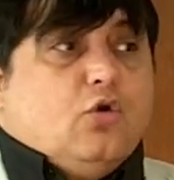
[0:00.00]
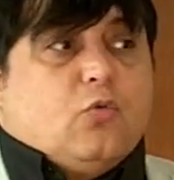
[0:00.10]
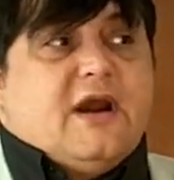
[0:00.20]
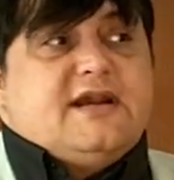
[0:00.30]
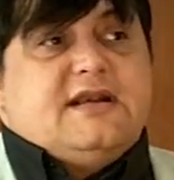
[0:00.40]

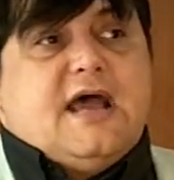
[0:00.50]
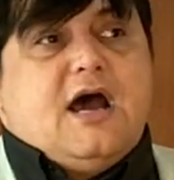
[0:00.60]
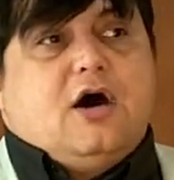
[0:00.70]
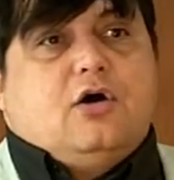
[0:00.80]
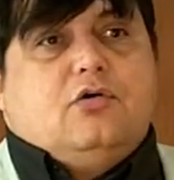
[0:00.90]
Right
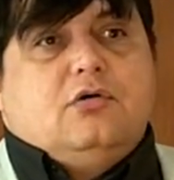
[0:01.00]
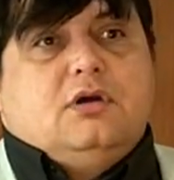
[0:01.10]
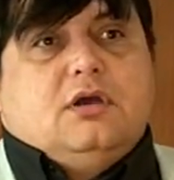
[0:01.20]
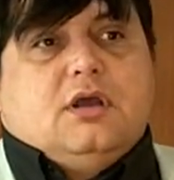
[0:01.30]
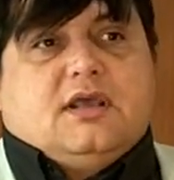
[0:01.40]
now,
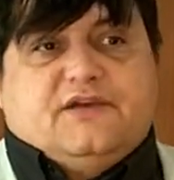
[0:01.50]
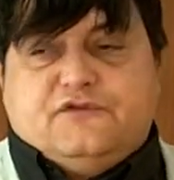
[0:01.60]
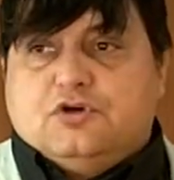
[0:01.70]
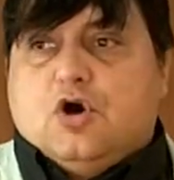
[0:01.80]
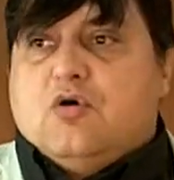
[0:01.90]
if
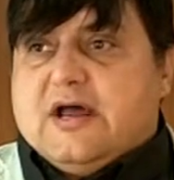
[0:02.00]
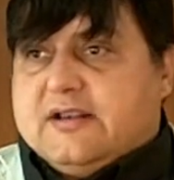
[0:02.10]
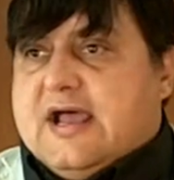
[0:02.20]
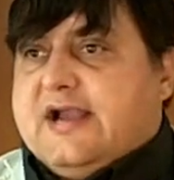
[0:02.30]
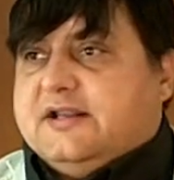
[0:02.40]
you go
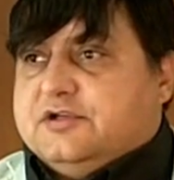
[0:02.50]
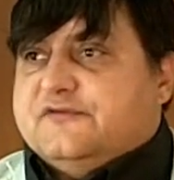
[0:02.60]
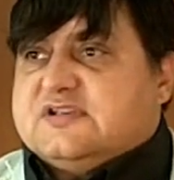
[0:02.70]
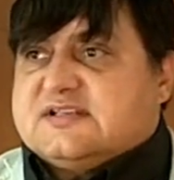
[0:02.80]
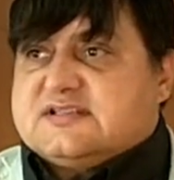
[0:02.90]
online and you
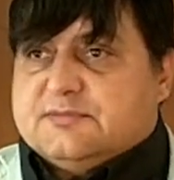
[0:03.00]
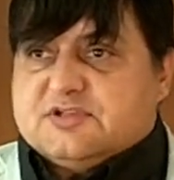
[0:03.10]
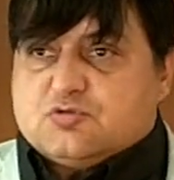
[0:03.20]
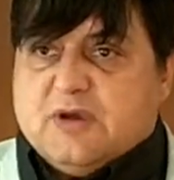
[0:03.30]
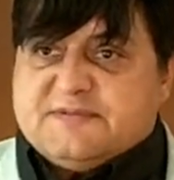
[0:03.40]
visit
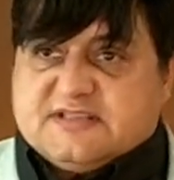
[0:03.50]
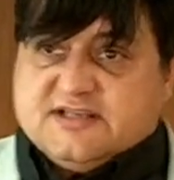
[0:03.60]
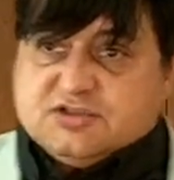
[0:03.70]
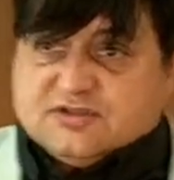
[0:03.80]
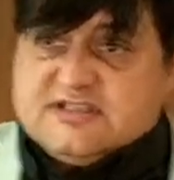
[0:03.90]
someone's
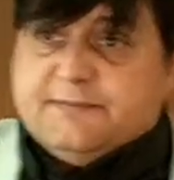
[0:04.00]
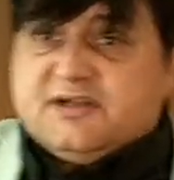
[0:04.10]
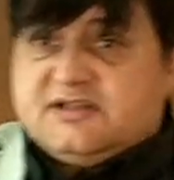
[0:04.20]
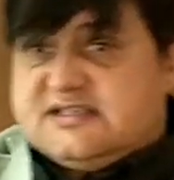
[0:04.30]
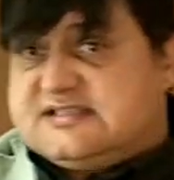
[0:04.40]
website, you'll
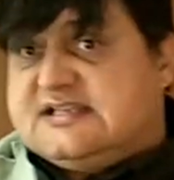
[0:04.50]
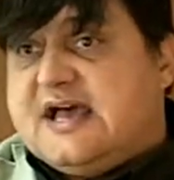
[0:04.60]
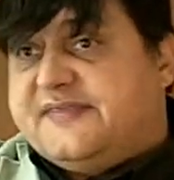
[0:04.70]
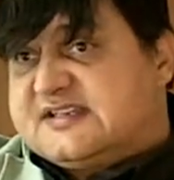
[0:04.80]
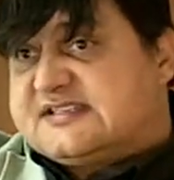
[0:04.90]
typically see
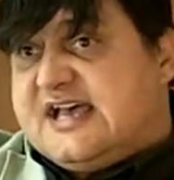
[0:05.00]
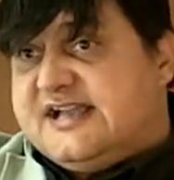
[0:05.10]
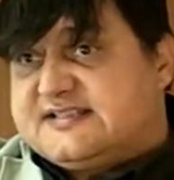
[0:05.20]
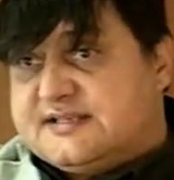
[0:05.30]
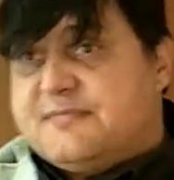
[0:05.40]
on the
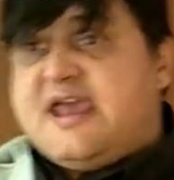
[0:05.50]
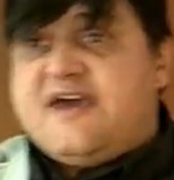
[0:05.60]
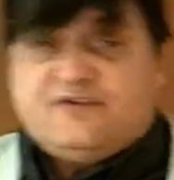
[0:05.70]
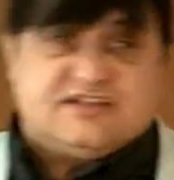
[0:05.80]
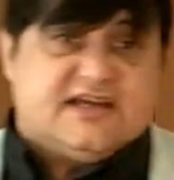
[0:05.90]
side some
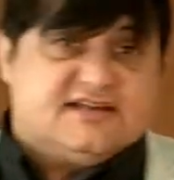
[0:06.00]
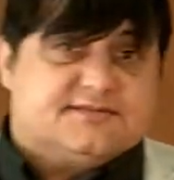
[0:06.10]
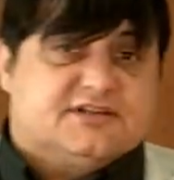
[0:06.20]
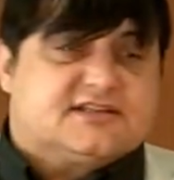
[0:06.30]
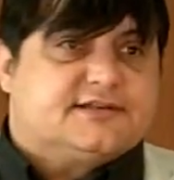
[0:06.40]

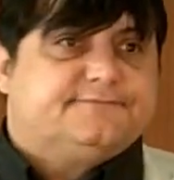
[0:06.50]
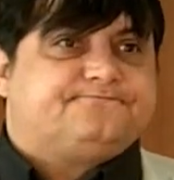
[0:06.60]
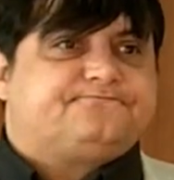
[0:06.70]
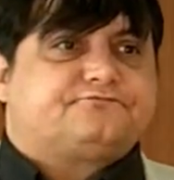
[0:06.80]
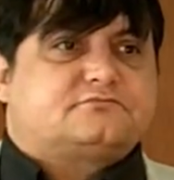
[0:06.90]
advertisements.
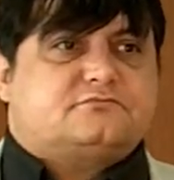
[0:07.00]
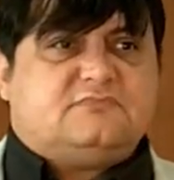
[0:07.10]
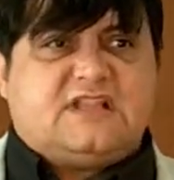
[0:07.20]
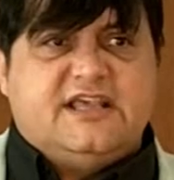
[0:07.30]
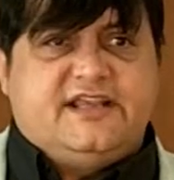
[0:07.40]

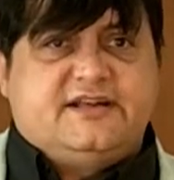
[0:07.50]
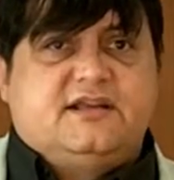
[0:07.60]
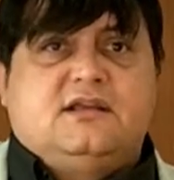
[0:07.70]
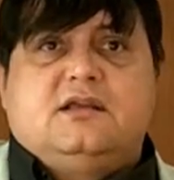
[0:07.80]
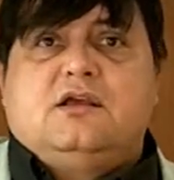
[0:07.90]
And
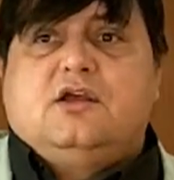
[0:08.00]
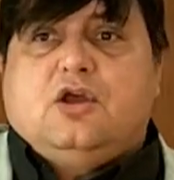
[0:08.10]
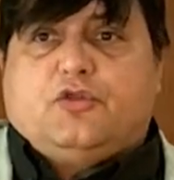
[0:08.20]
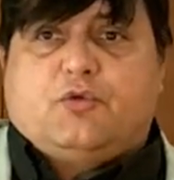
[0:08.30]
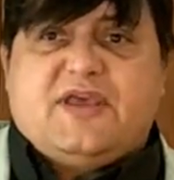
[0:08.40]

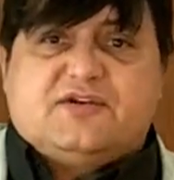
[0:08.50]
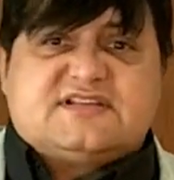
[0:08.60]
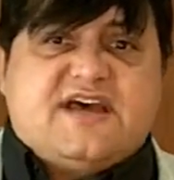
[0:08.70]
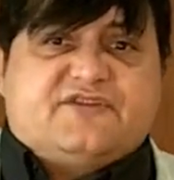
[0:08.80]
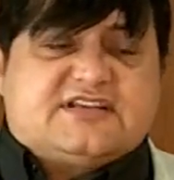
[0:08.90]
the way
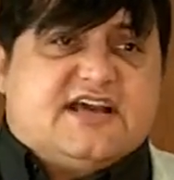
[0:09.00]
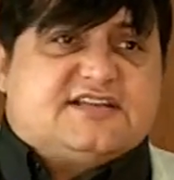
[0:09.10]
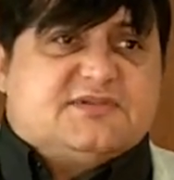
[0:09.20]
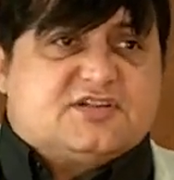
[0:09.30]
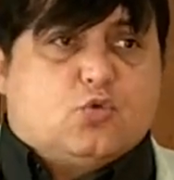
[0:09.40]
those
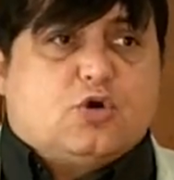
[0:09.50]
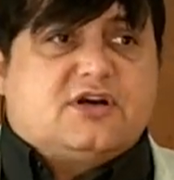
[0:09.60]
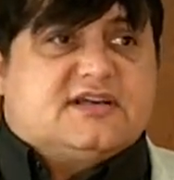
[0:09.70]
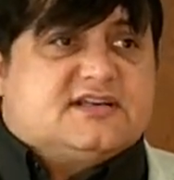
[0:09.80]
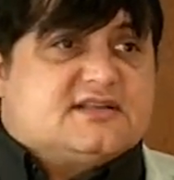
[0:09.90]
advertisements
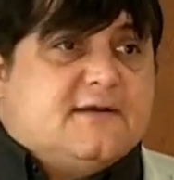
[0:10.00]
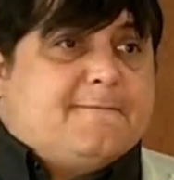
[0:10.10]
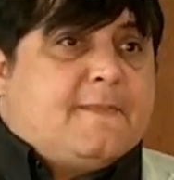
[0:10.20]
work is,